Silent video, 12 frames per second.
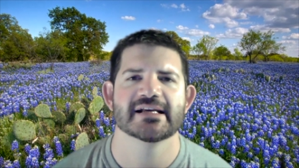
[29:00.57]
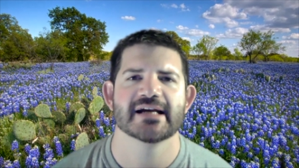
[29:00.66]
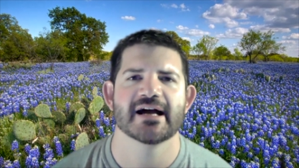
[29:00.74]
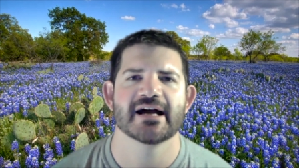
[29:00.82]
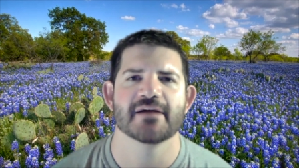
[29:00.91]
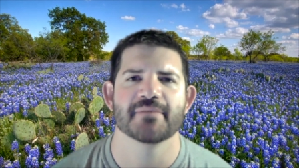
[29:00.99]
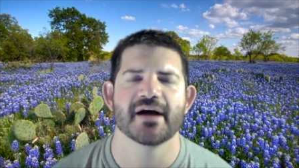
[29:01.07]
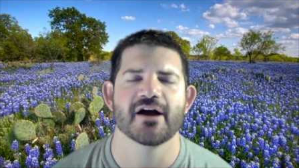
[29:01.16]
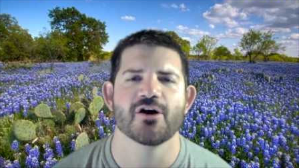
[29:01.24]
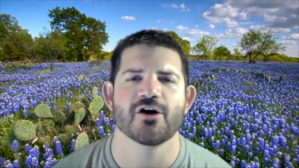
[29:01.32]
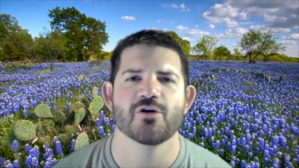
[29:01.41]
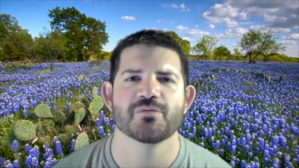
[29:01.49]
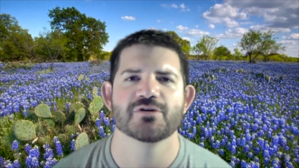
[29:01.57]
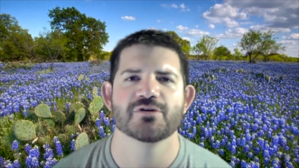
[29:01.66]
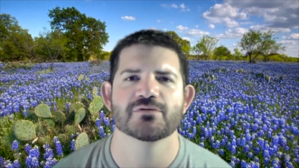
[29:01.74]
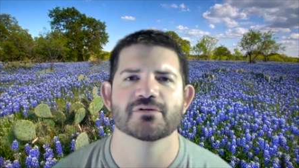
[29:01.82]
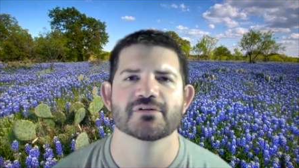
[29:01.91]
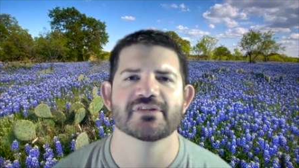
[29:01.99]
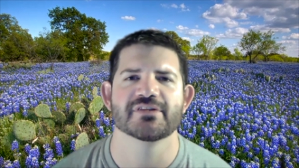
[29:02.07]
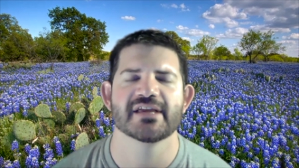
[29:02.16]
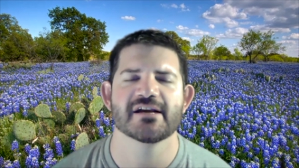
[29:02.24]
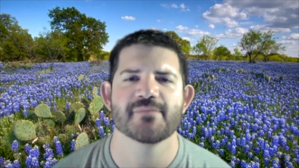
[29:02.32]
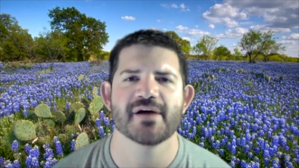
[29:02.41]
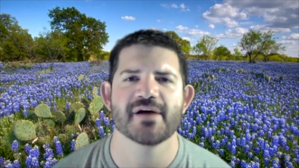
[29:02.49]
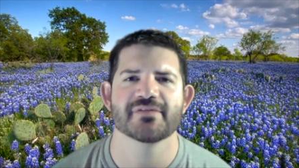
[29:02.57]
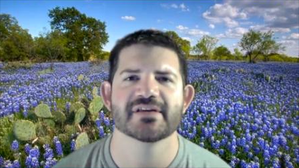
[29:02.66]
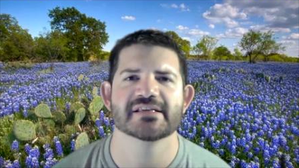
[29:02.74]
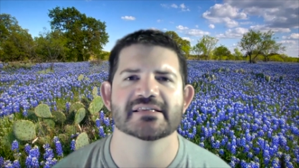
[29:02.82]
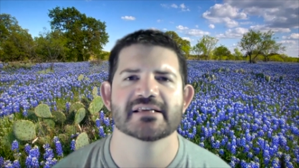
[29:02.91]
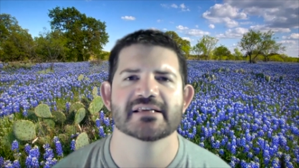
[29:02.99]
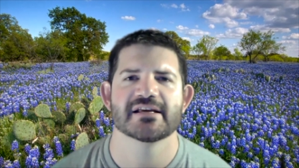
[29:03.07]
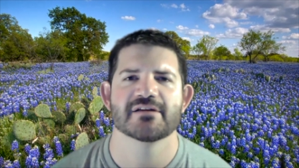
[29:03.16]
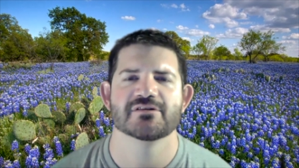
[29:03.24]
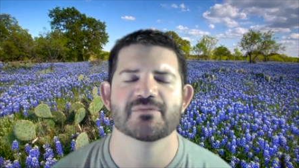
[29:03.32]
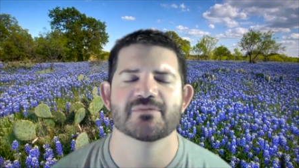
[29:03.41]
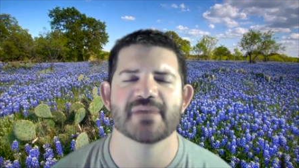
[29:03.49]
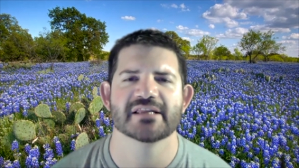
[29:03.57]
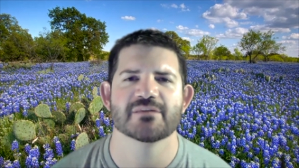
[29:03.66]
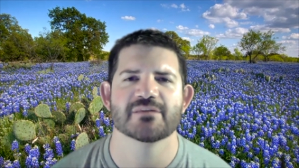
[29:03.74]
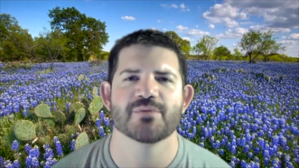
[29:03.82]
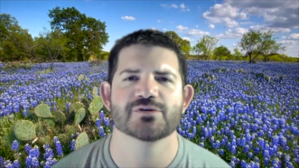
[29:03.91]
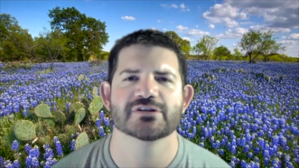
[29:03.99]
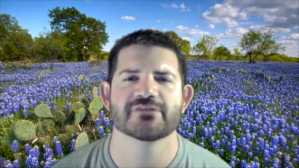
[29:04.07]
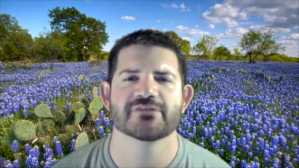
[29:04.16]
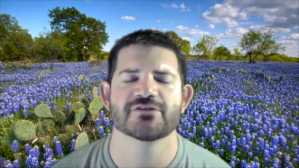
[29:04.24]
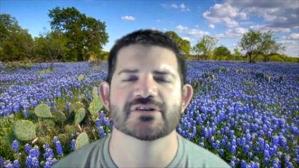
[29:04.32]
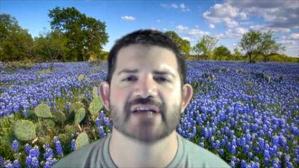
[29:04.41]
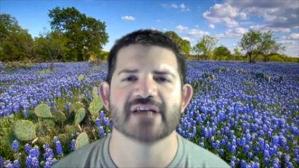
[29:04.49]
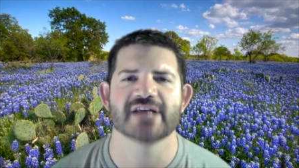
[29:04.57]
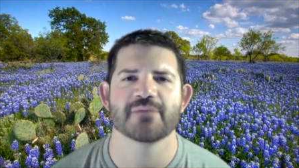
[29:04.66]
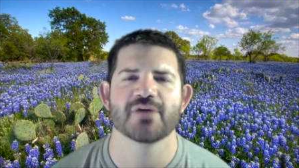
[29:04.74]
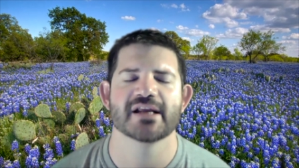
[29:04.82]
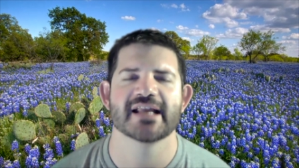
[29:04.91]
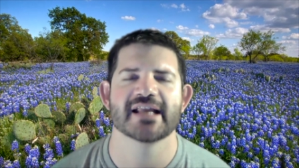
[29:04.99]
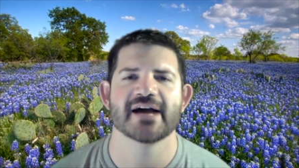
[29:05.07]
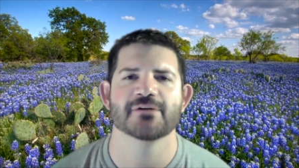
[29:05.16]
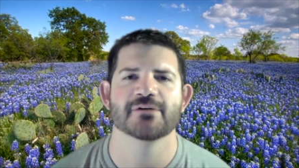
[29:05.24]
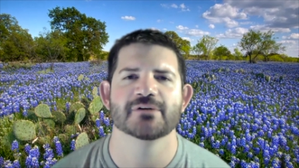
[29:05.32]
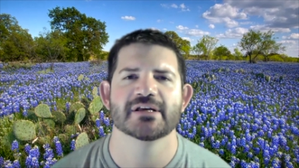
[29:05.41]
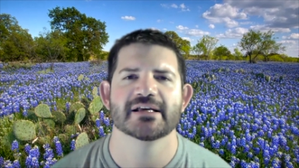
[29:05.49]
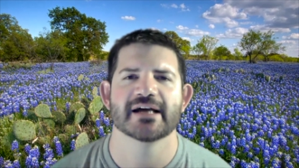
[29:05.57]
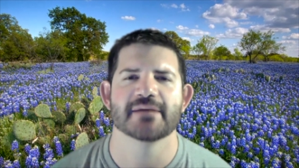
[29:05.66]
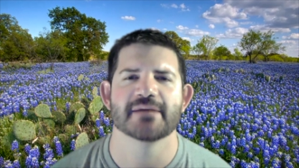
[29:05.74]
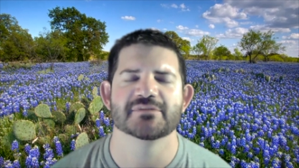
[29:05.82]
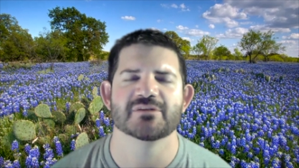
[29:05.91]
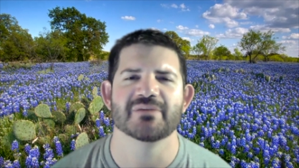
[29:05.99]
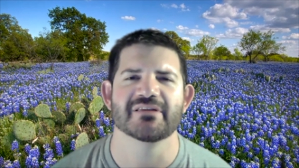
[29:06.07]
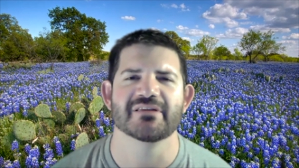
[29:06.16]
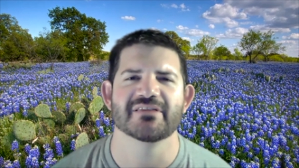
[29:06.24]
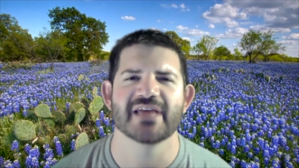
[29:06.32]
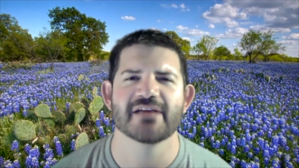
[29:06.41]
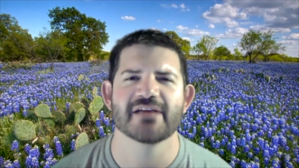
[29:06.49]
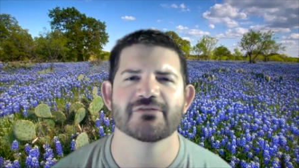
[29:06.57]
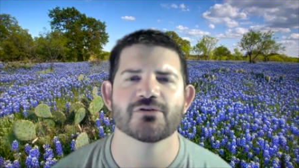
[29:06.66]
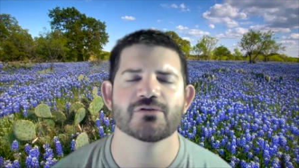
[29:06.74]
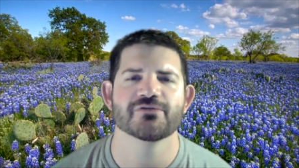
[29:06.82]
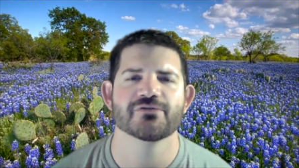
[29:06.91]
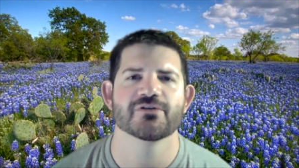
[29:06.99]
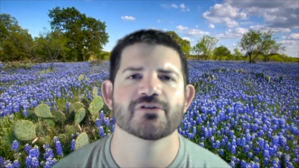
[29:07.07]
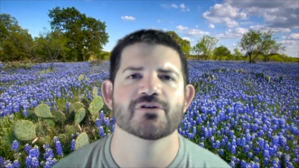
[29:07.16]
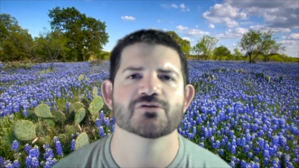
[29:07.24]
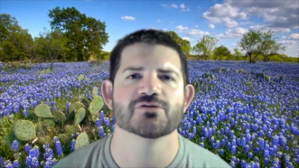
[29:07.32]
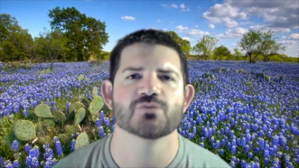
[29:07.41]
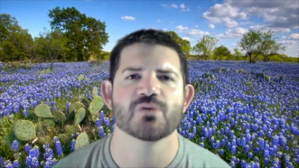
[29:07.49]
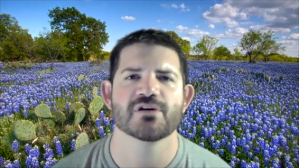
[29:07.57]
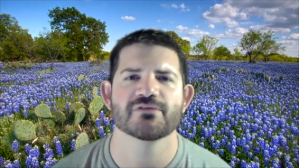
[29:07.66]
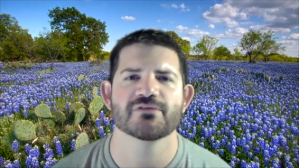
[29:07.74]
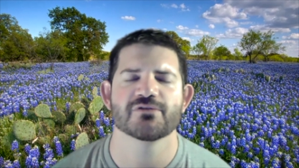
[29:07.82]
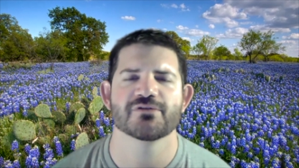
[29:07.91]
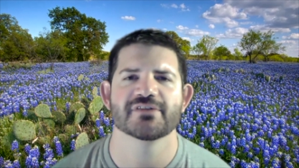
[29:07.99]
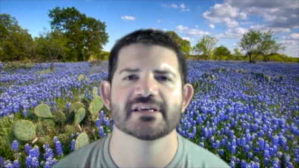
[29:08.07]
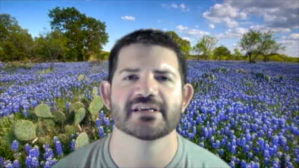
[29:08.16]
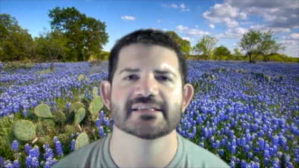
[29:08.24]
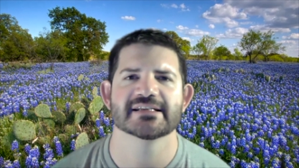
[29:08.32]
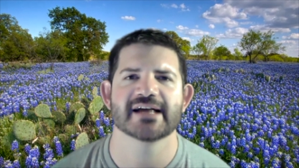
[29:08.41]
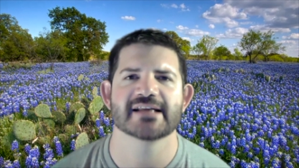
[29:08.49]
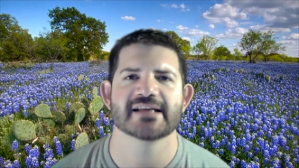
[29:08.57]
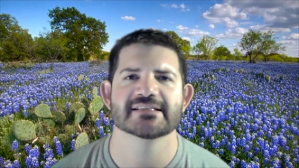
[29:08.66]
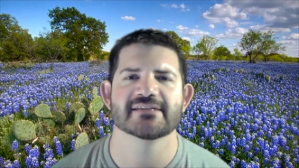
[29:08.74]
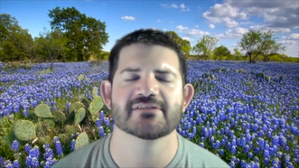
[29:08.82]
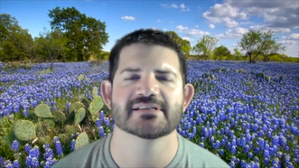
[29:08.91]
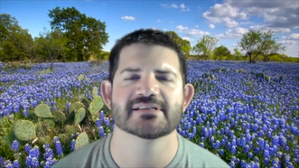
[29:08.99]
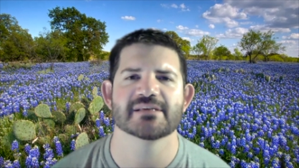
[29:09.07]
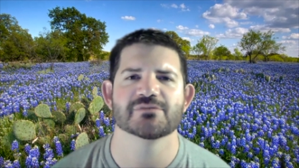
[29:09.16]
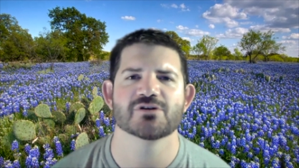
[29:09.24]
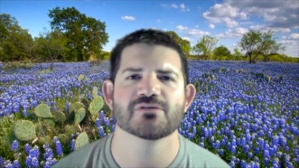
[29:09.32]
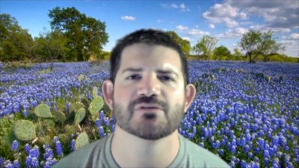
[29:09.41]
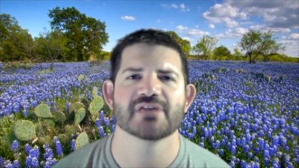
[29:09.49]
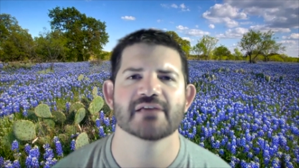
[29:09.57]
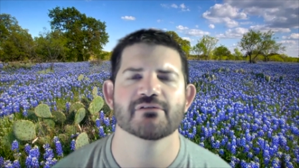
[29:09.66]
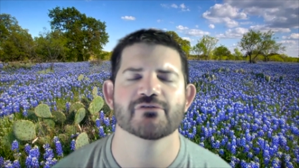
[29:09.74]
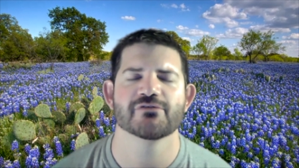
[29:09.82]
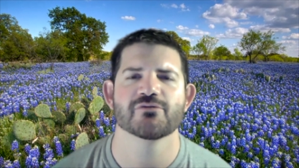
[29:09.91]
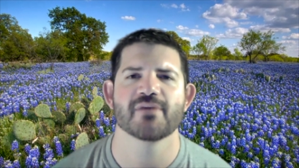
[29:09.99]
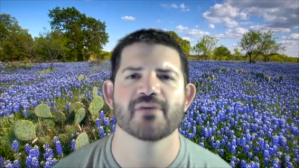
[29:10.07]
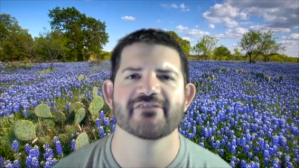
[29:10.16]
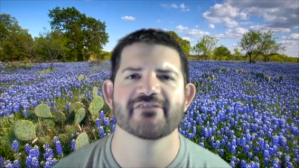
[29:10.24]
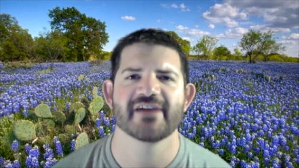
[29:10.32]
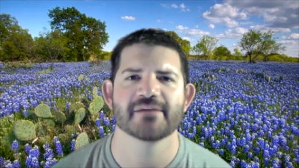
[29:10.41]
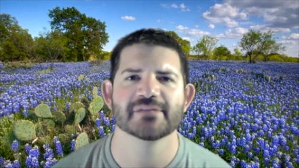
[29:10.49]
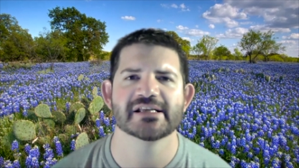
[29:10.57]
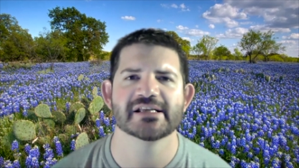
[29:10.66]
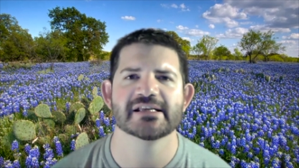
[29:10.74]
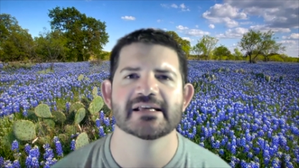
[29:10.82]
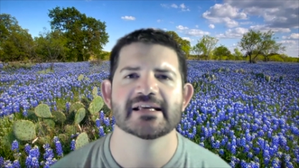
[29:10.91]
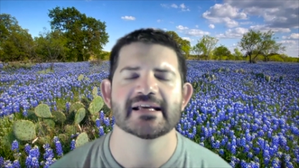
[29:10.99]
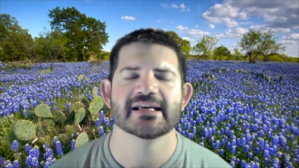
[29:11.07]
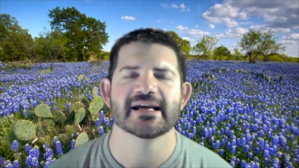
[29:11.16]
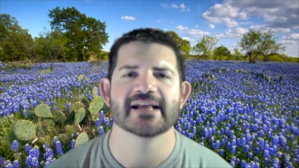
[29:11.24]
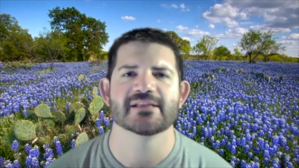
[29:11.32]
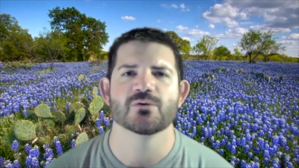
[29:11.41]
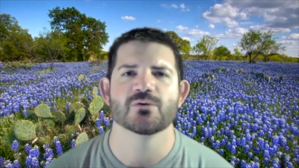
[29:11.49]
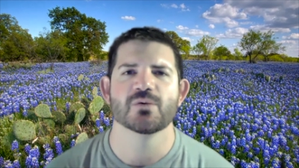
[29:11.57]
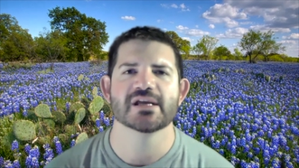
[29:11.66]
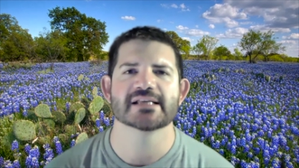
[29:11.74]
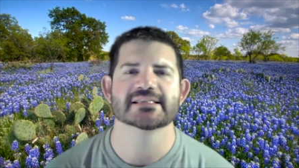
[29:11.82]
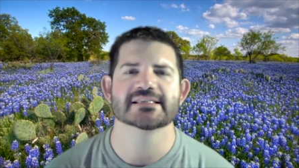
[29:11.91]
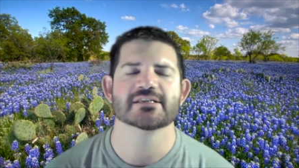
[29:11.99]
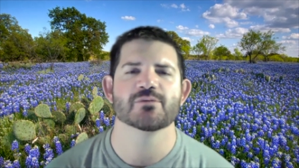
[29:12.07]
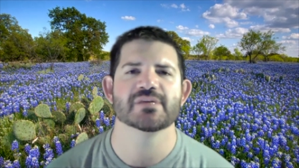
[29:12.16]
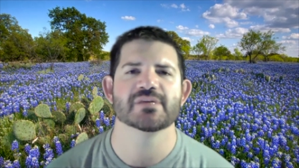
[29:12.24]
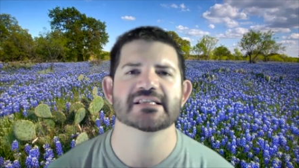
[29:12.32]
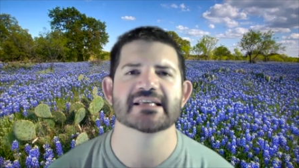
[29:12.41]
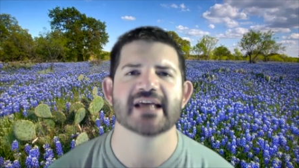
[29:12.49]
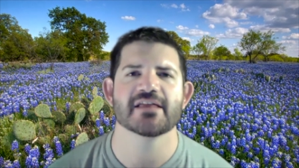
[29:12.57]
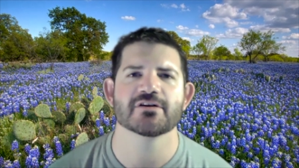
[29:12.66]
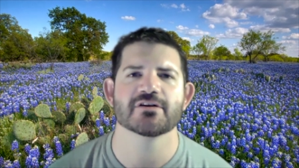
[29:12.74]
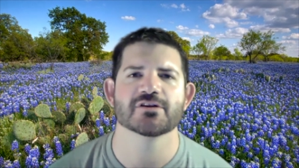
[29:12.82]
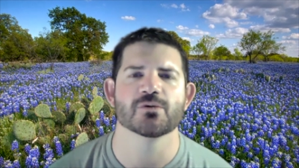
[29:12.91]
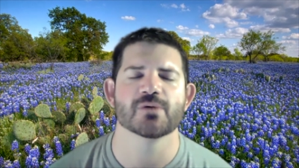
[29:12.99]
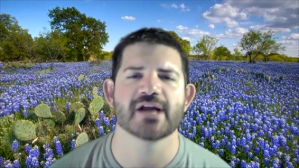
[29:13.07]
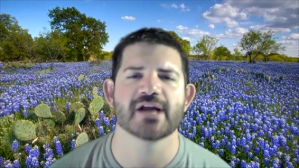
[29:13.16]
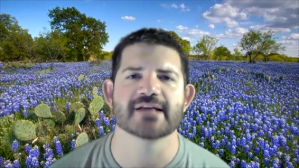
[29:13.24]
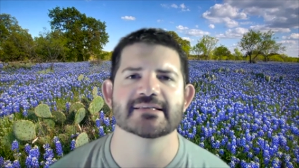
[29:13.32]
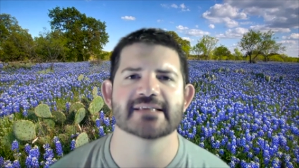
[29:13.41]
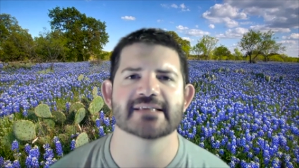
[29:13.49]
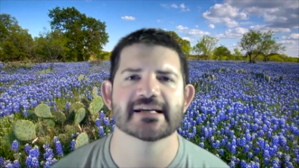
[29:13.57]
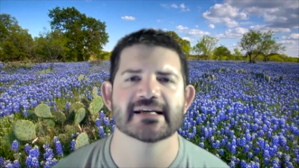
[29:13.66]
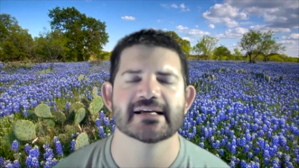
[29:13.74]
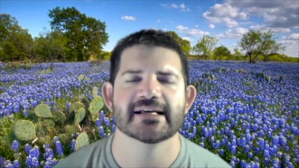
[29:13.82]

Um, I hope you will think about this to make the most of your time right now, um, to be thankful for those wonderful things that God has given us. I'm so thankful for my family and that we can still be together and that we're not sick.